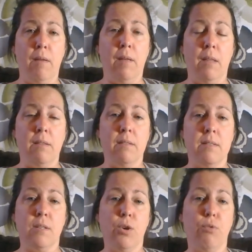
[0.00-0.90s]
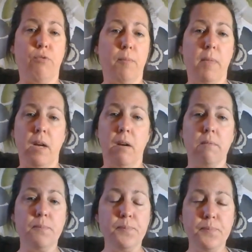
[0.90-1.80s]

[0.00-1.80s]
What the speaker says: And go from there.